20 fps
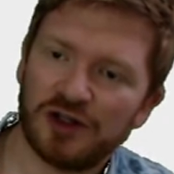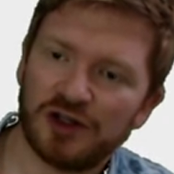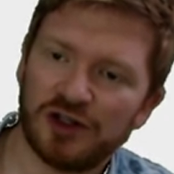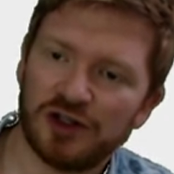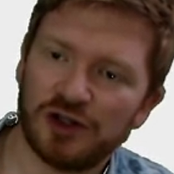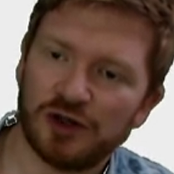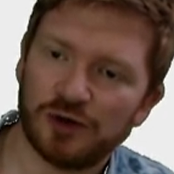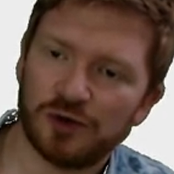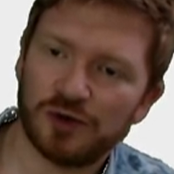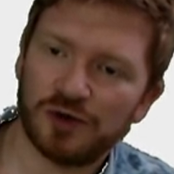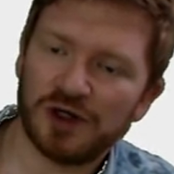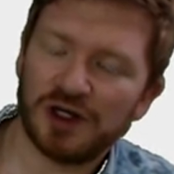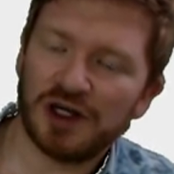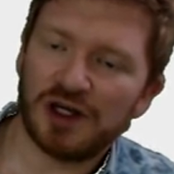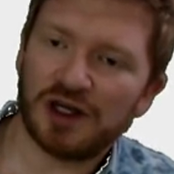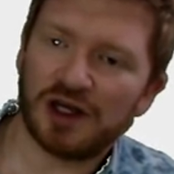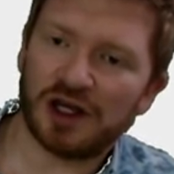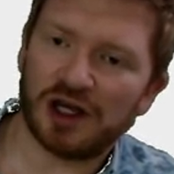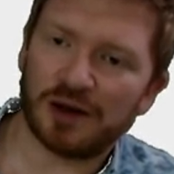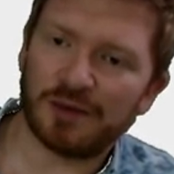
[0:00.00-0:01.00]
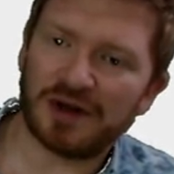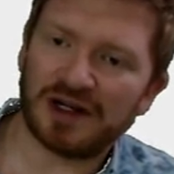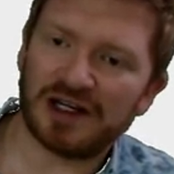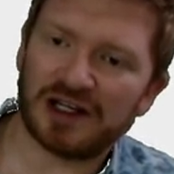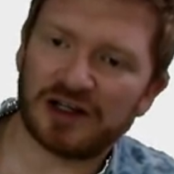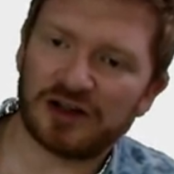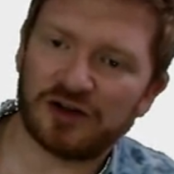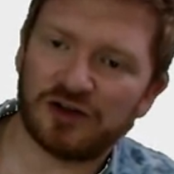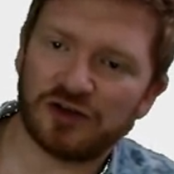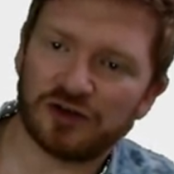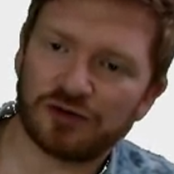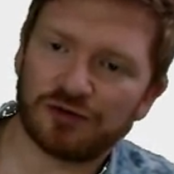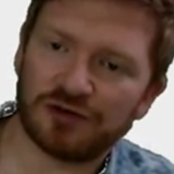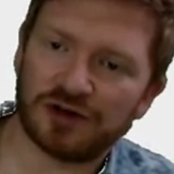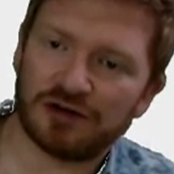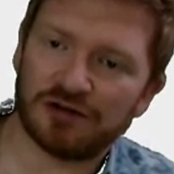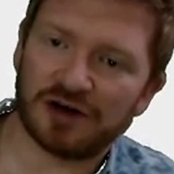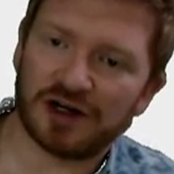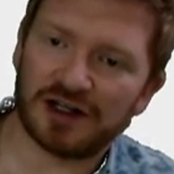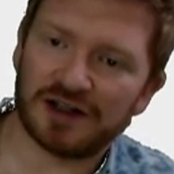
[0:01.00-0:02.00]
u. And I could just
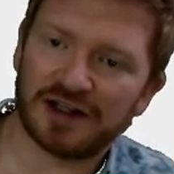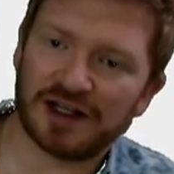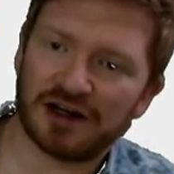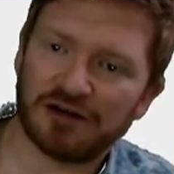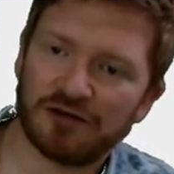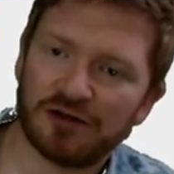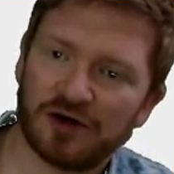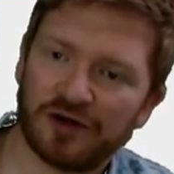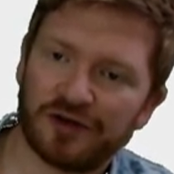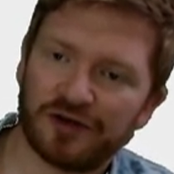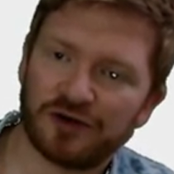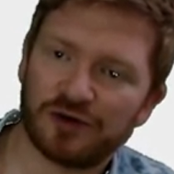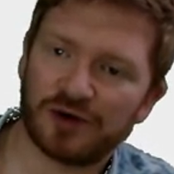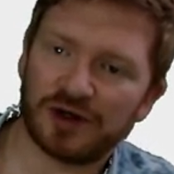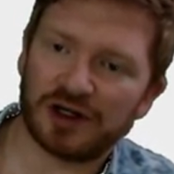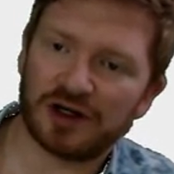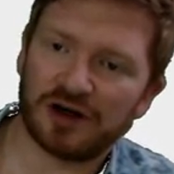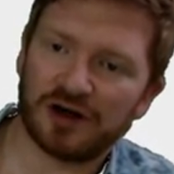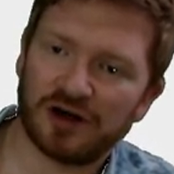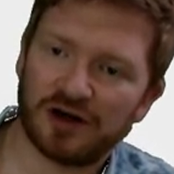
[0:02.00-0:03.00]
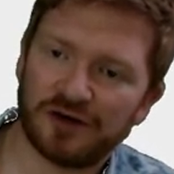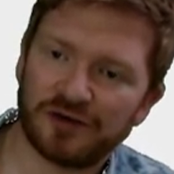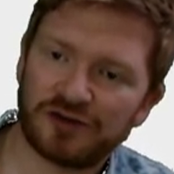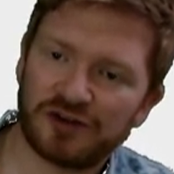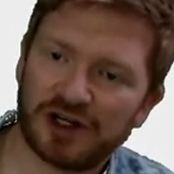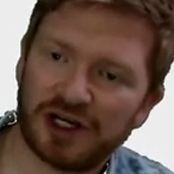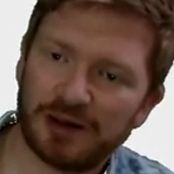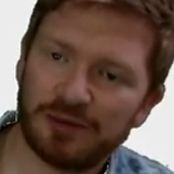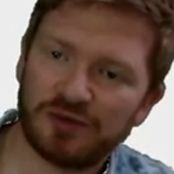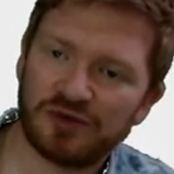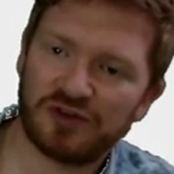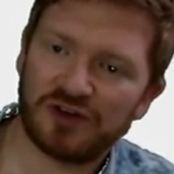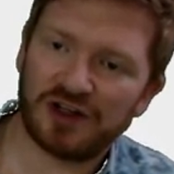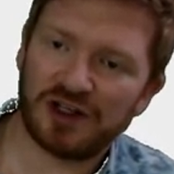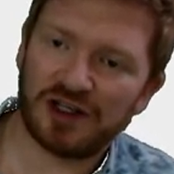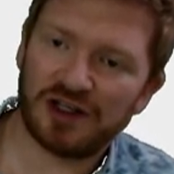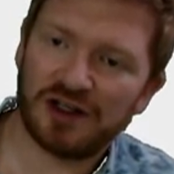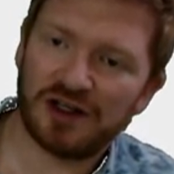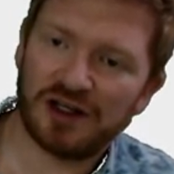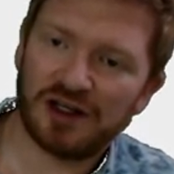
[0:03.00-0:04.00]
rewrite that rather than doing a half times
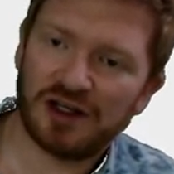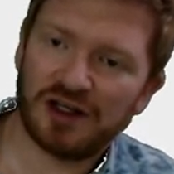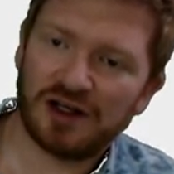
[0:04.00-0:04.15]
t.